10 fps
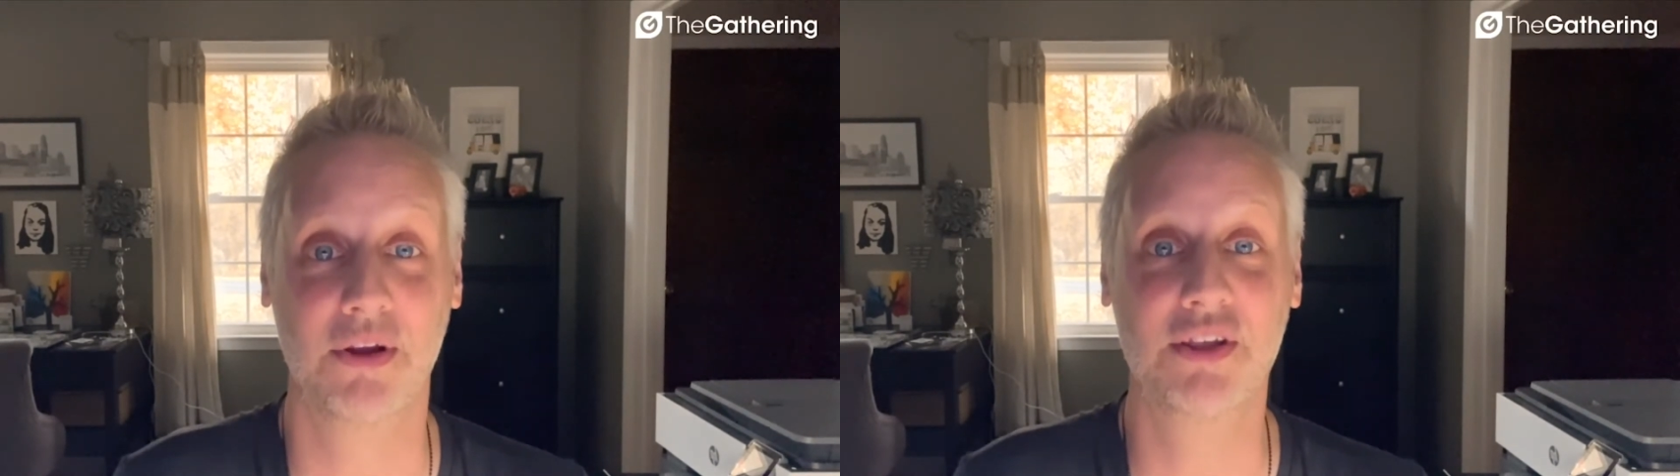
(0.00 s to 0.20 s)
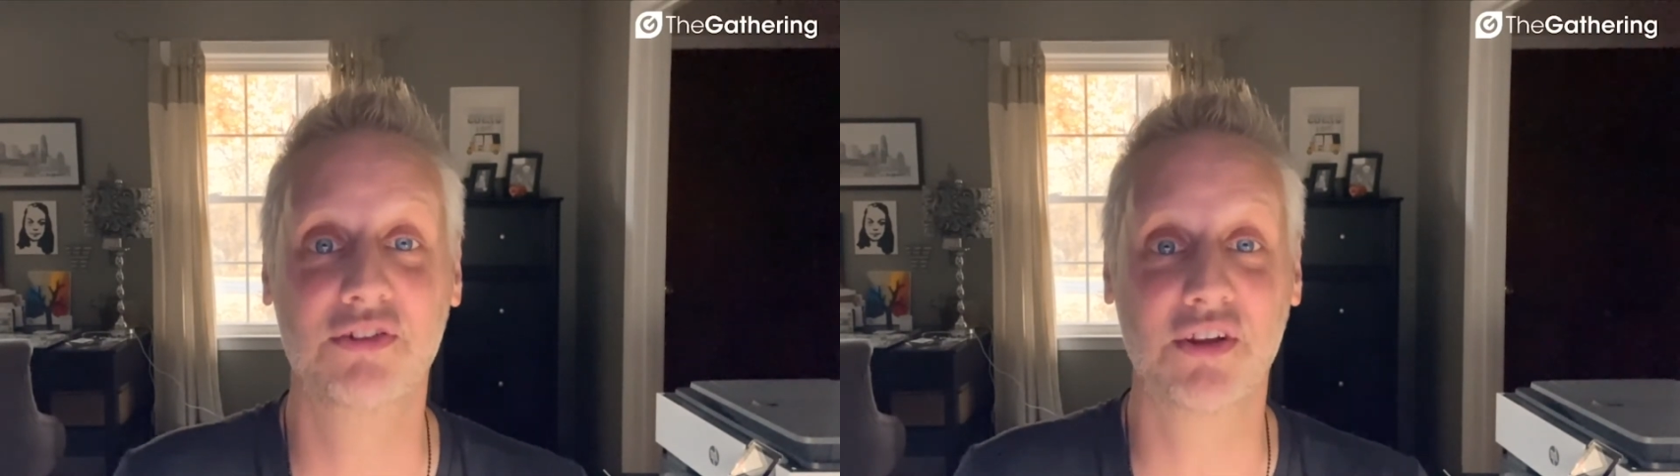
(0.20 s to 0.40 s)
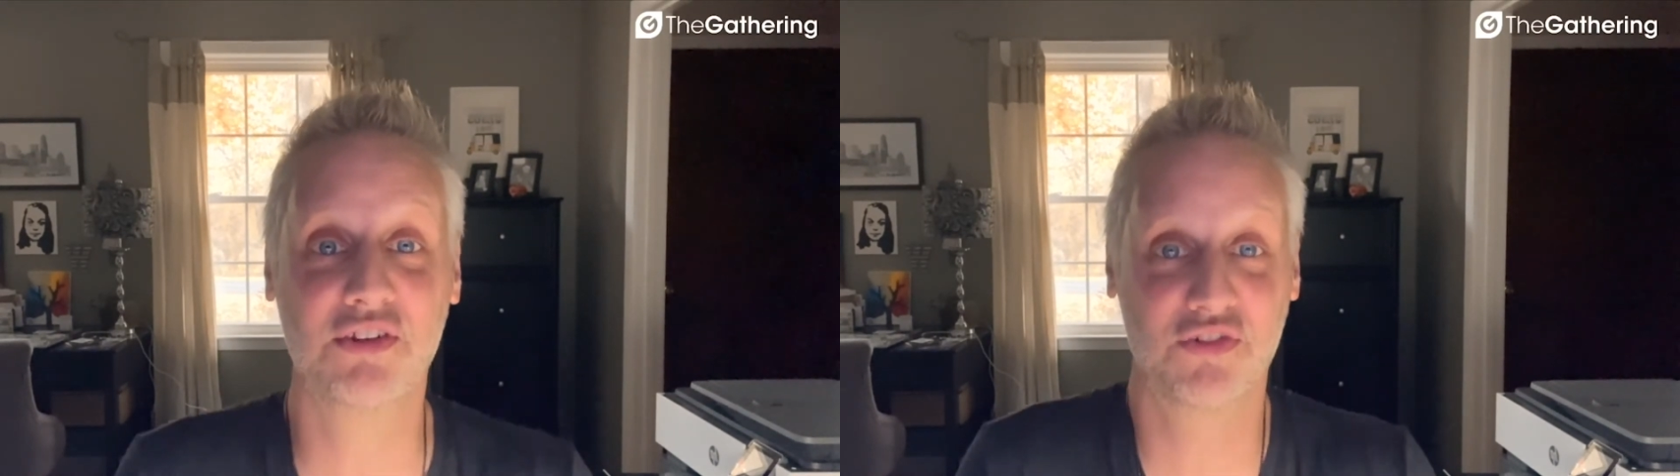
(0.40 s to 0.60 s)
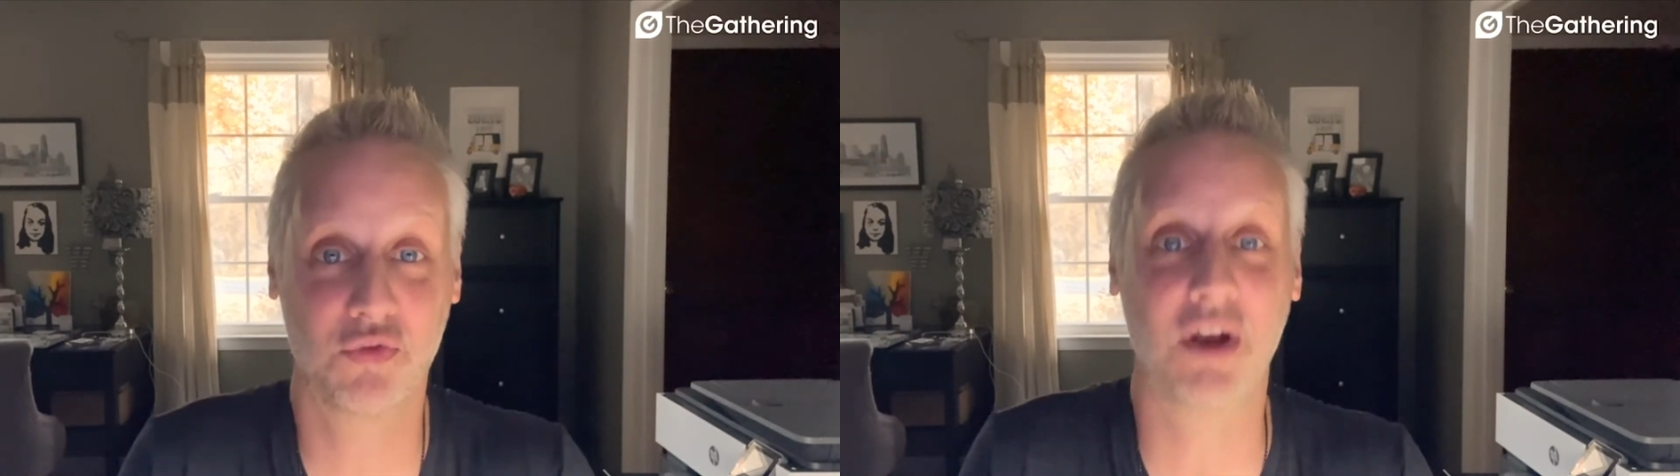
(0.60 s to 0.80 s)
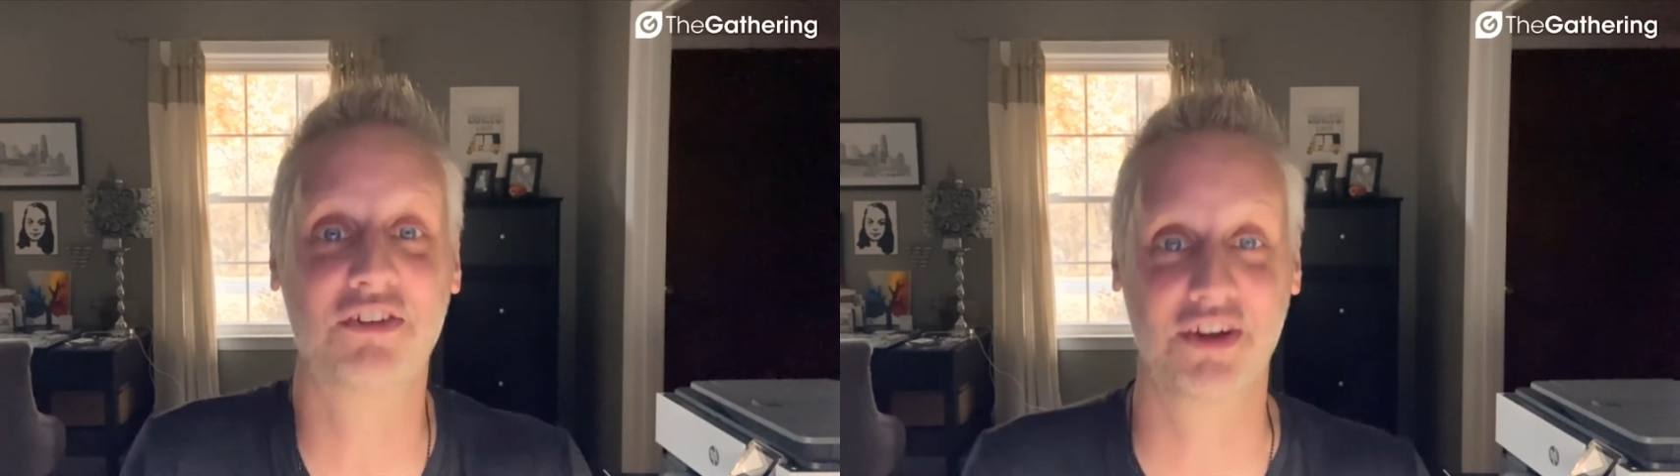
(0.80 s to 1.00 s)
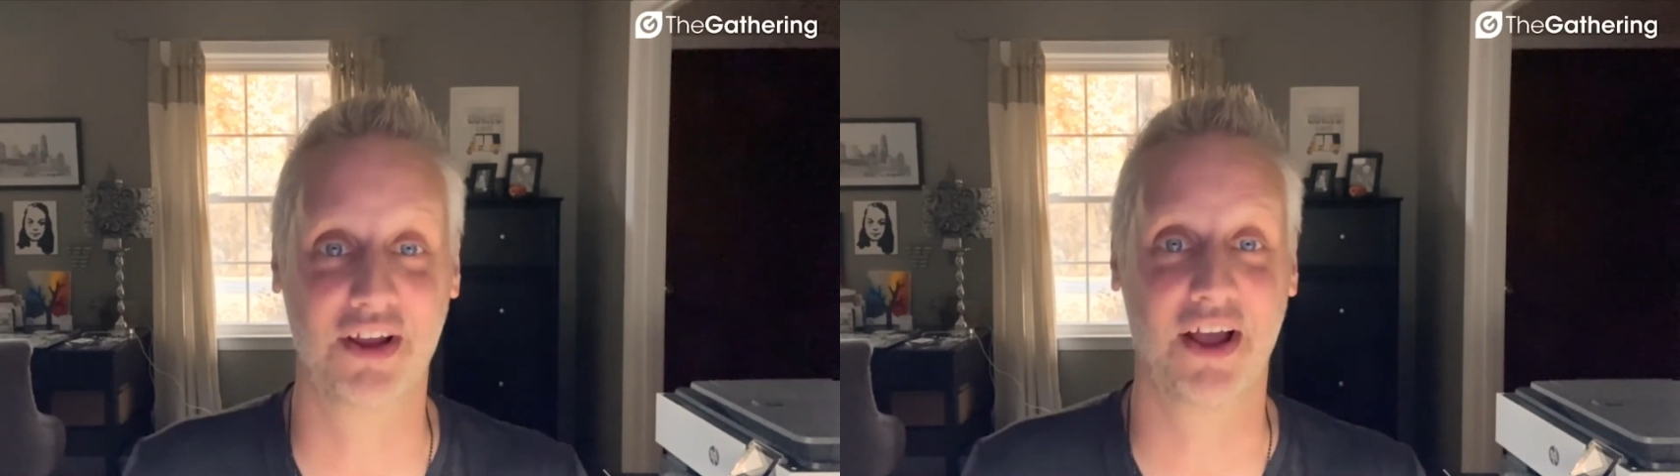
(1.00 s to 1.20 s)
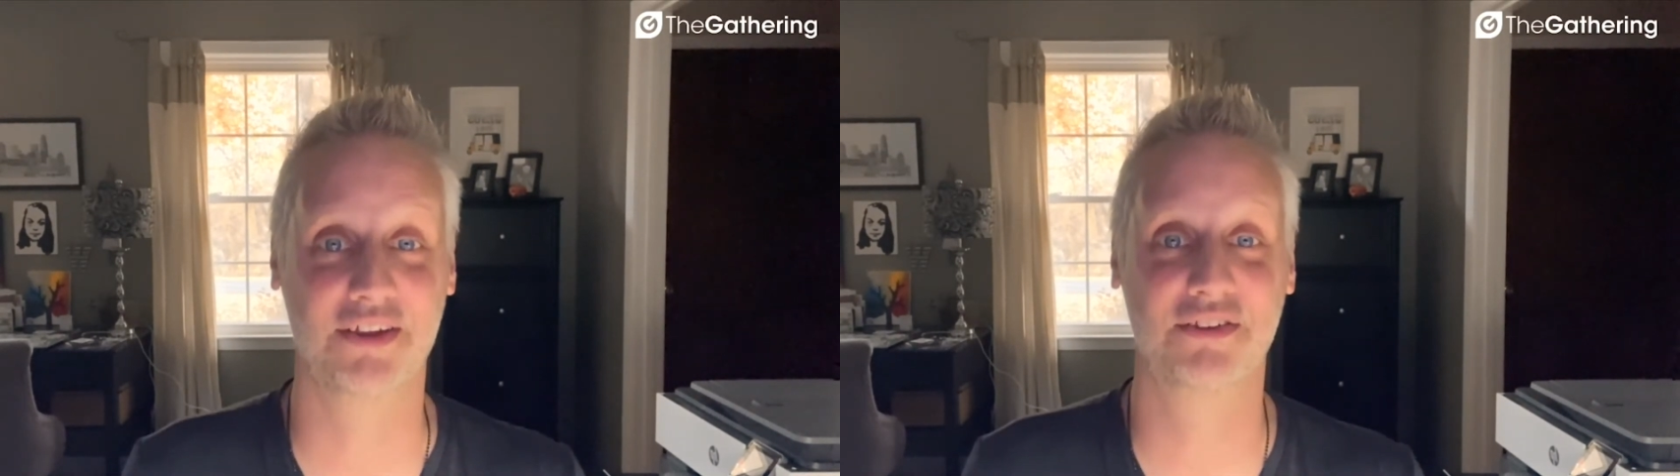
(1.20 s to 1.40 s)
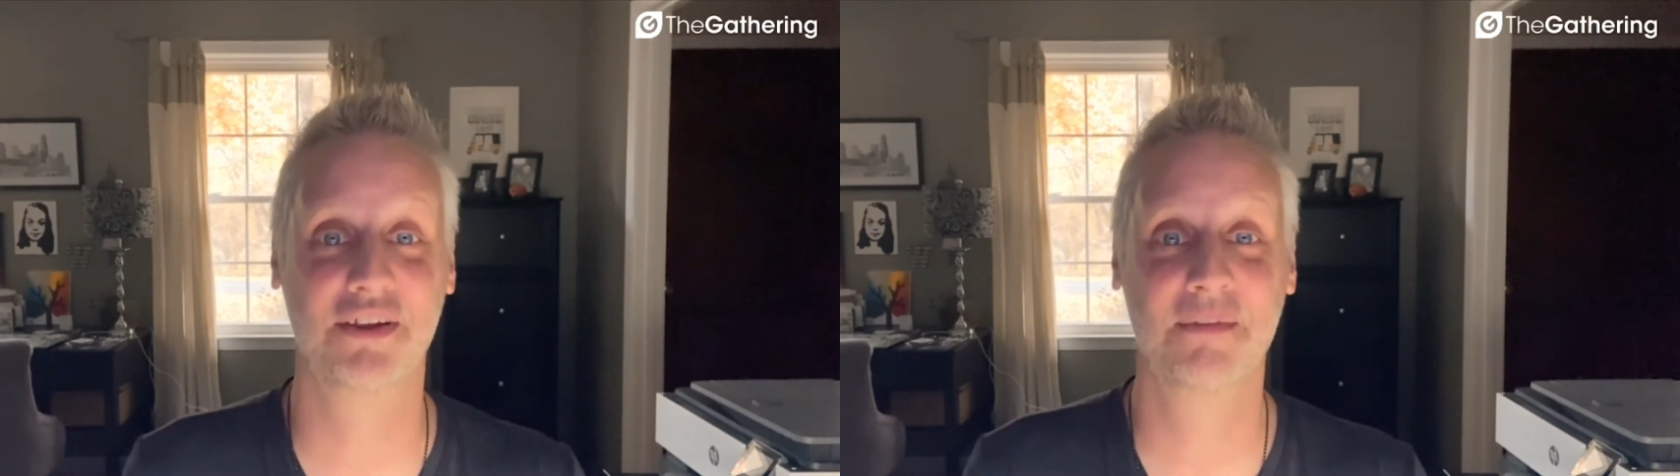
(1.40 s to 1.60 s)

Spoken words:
is stretching us